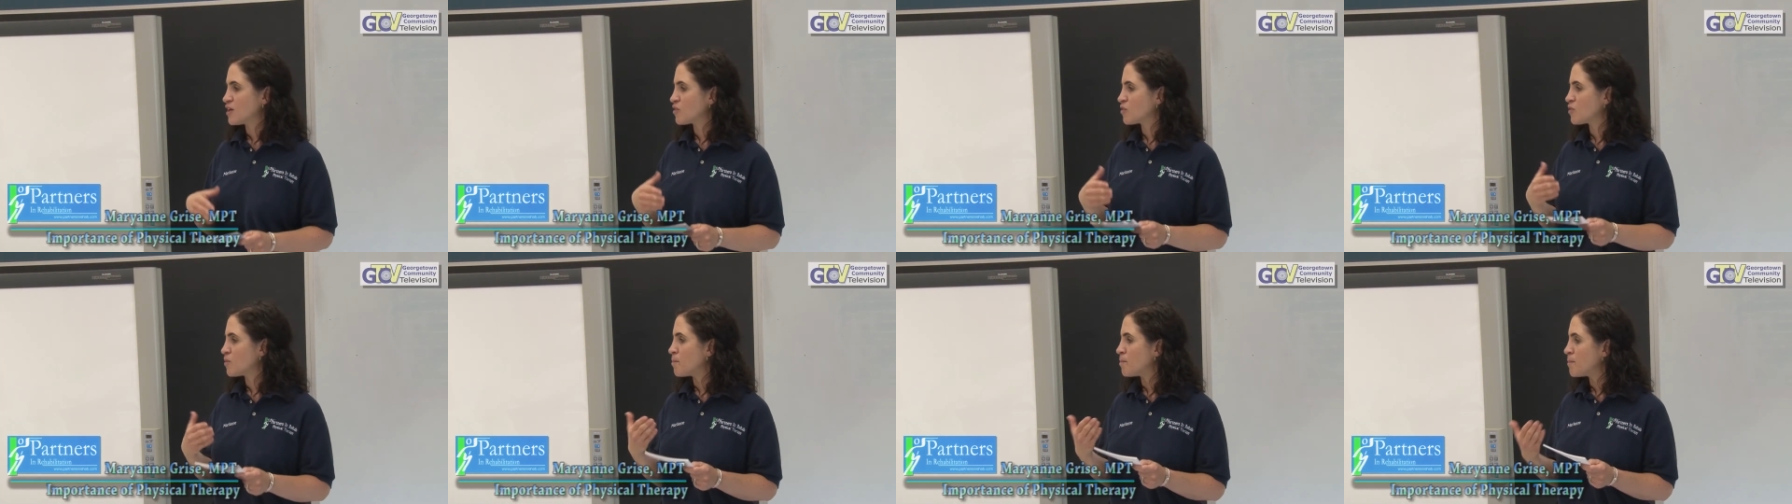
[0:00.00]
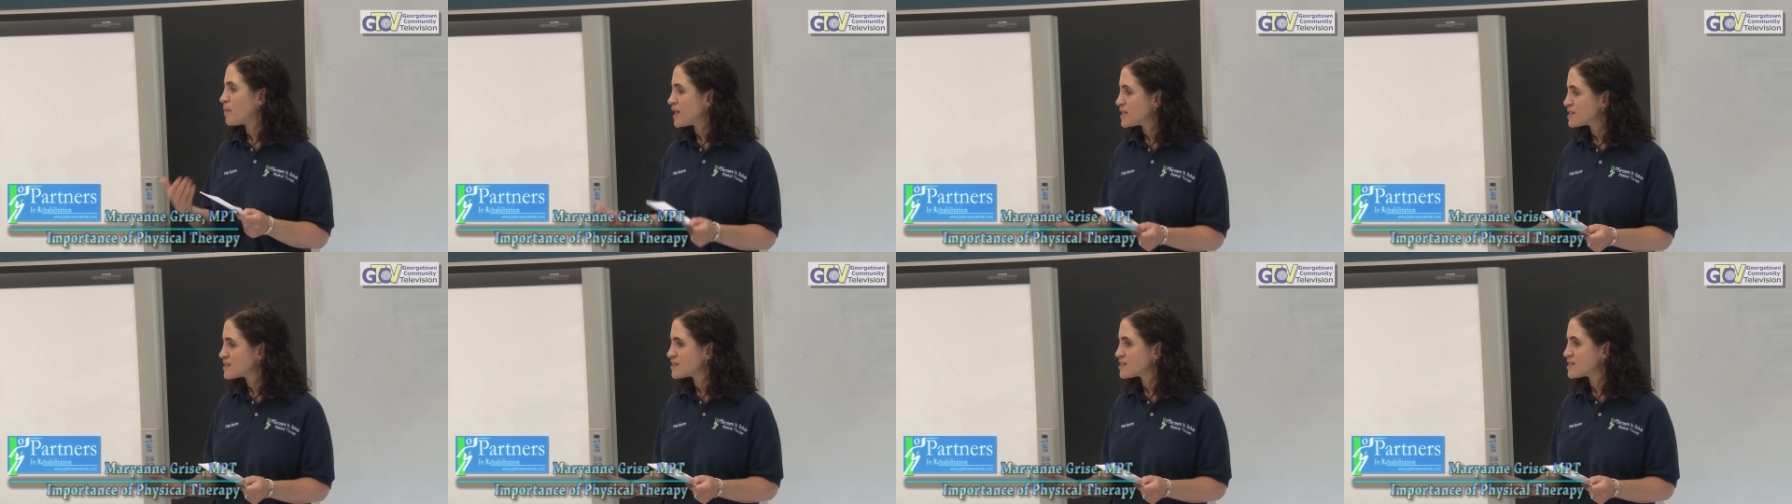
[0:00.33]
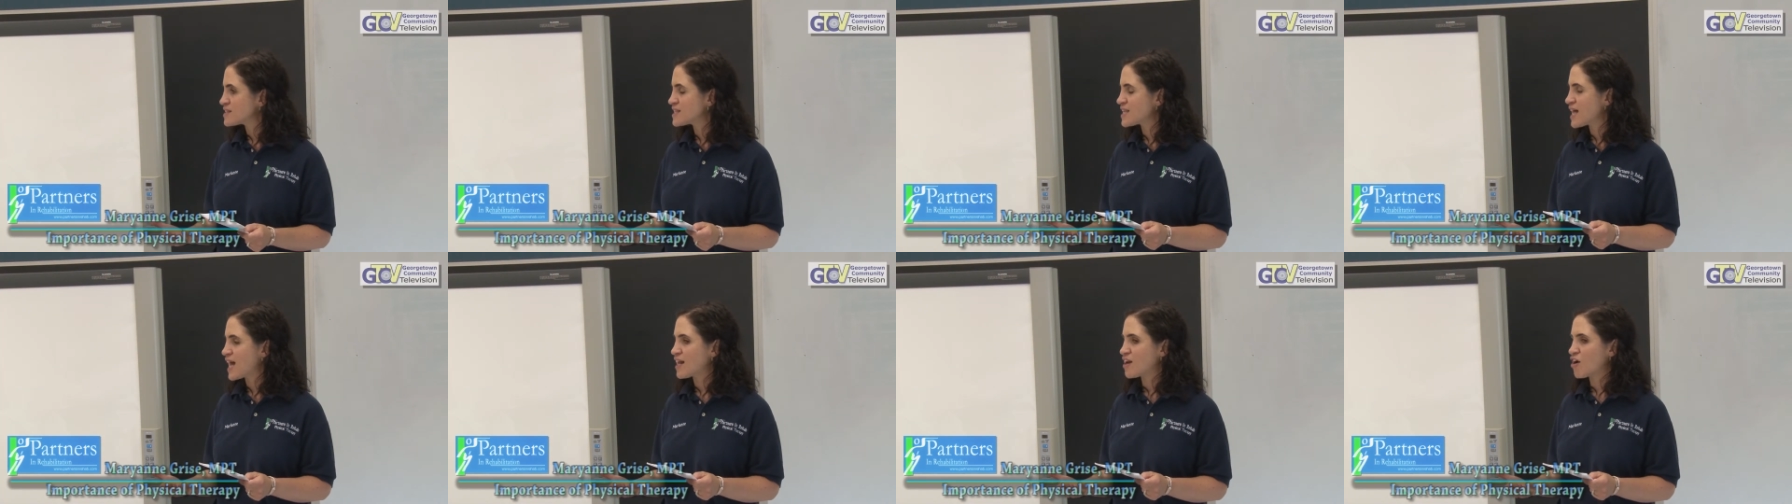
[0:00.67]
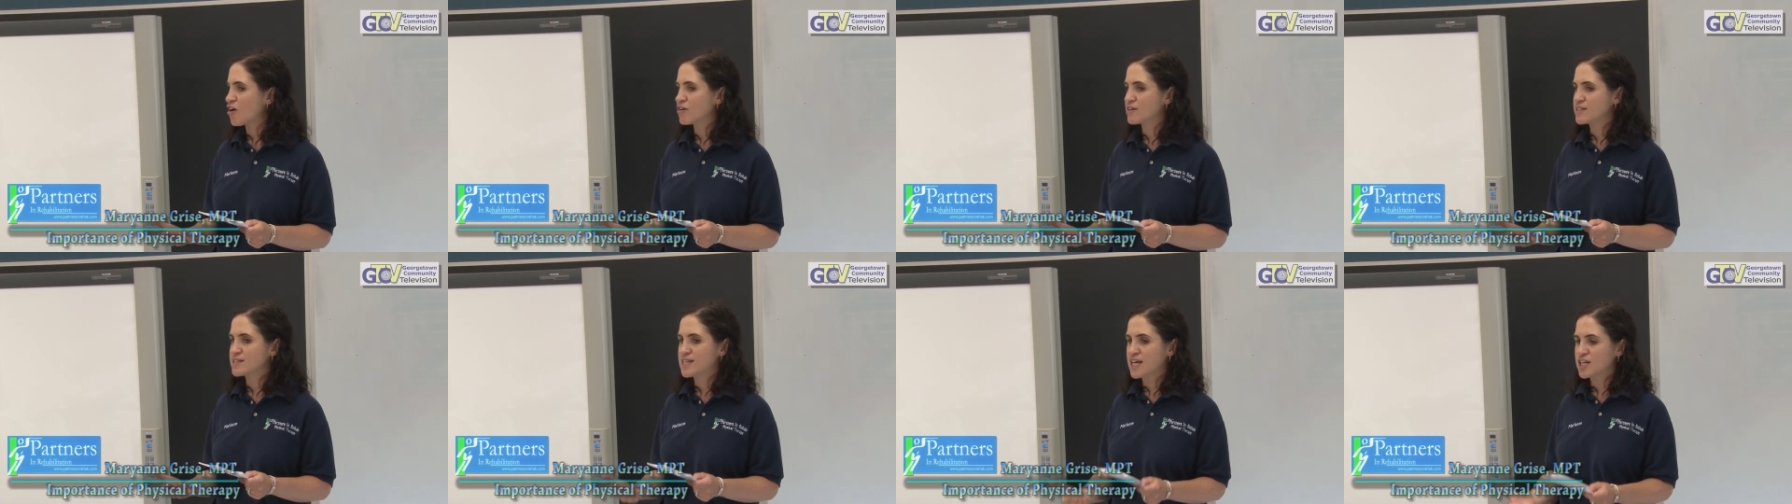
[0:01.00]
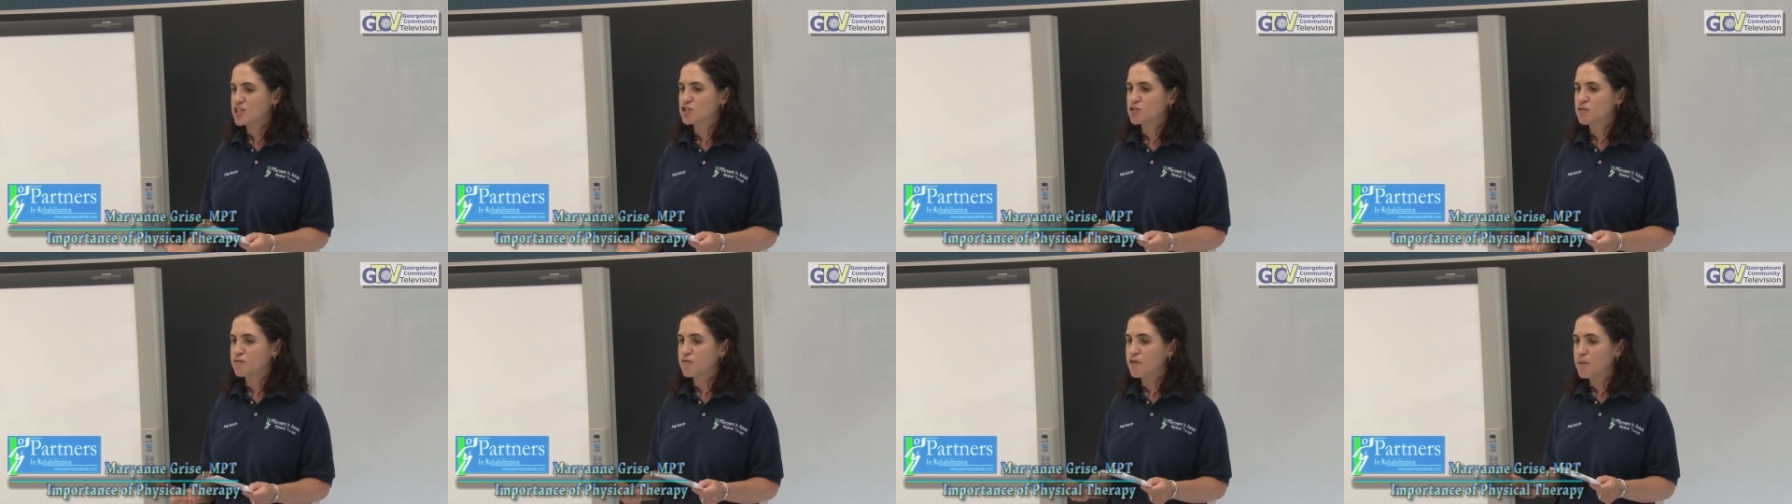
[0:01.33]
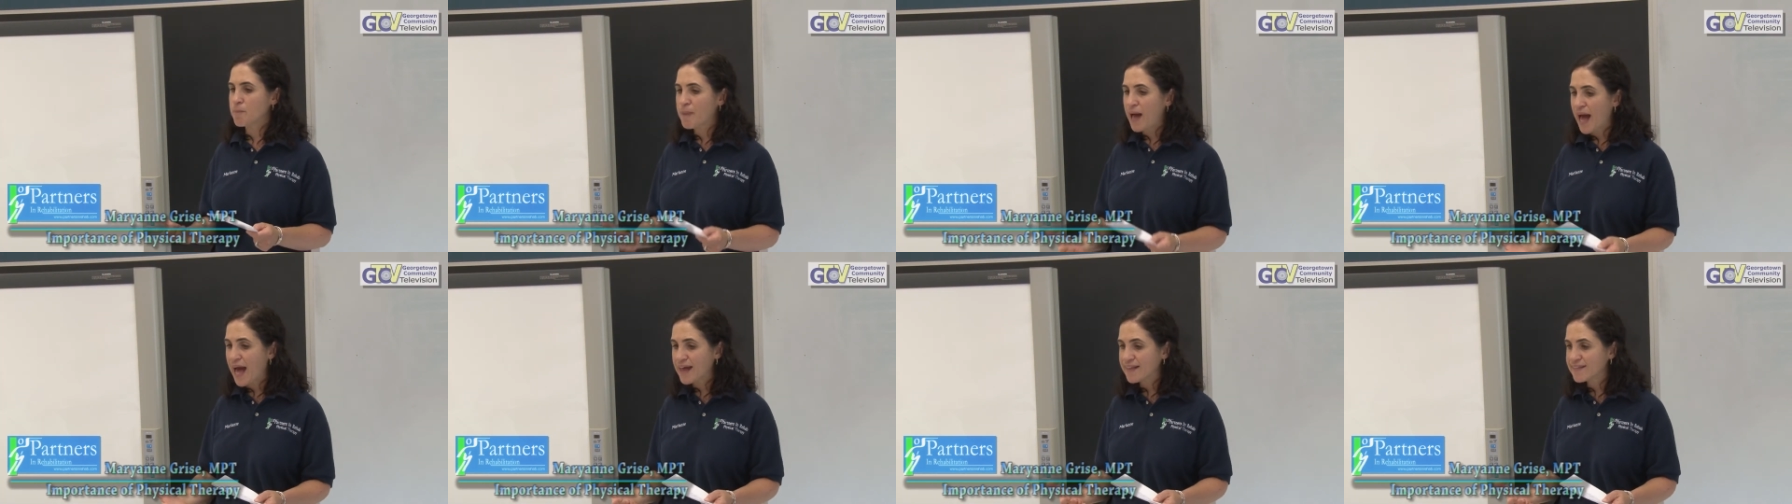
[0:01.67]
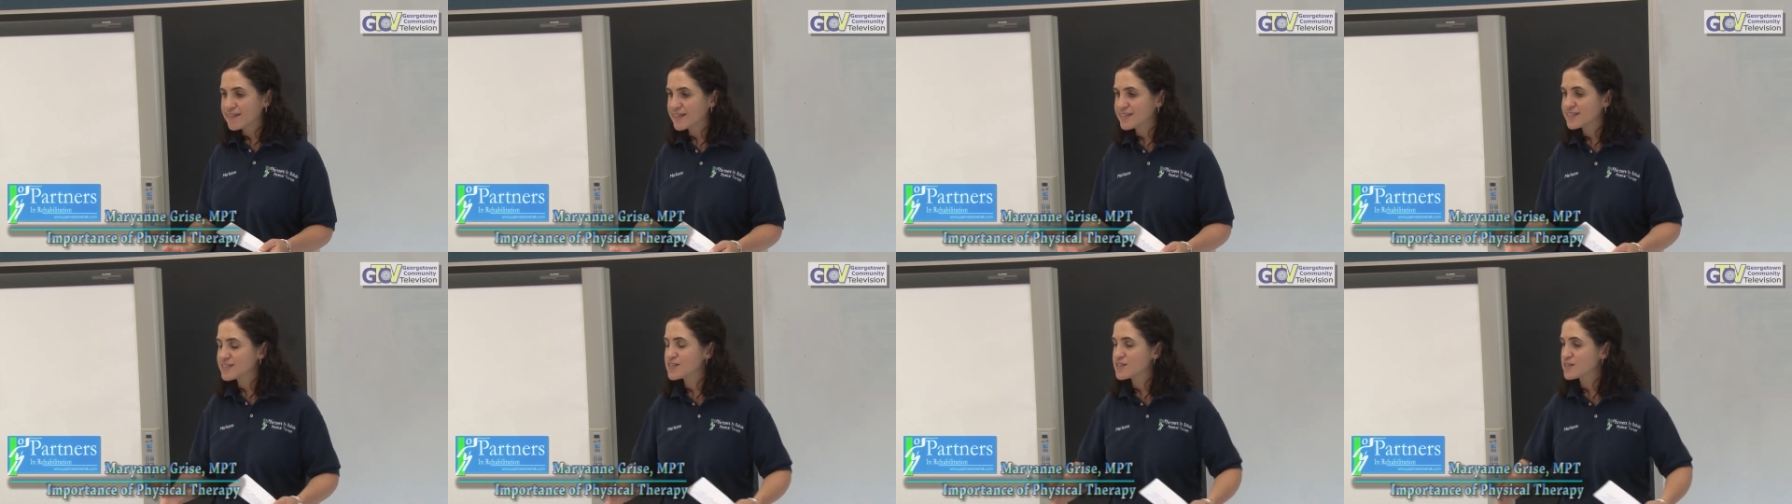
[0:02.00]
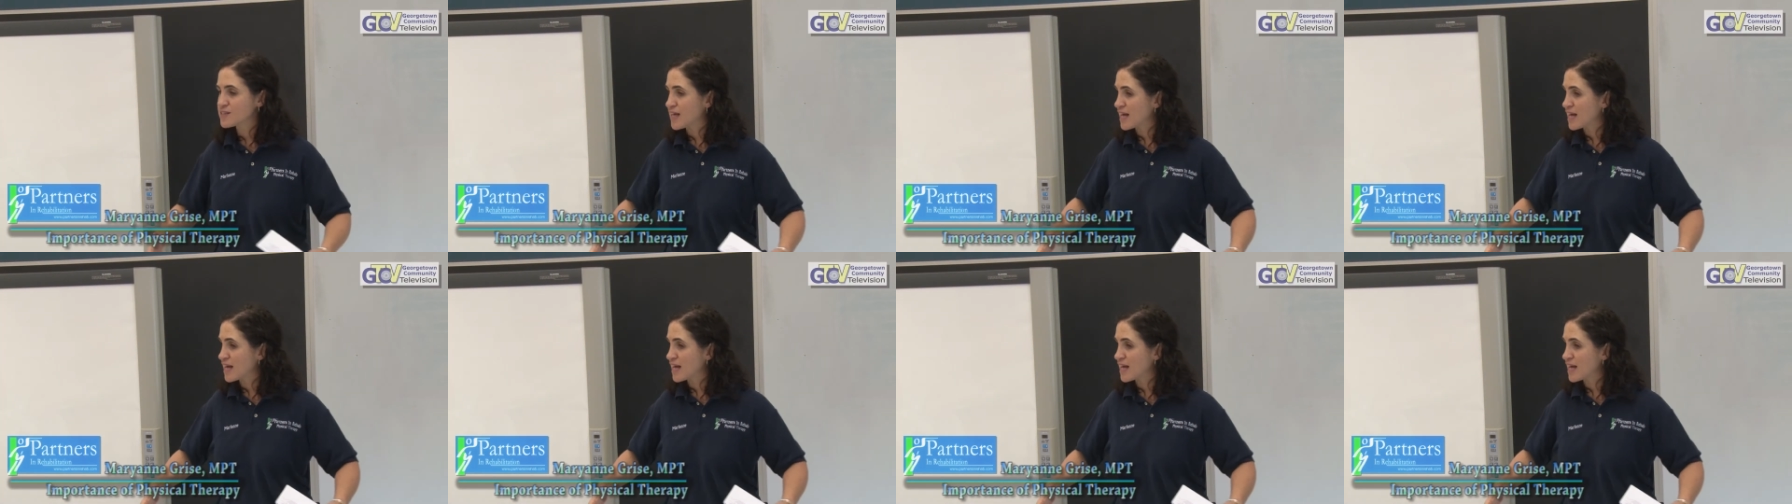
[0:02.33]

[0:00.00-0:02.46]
the muscles that are essential for balance,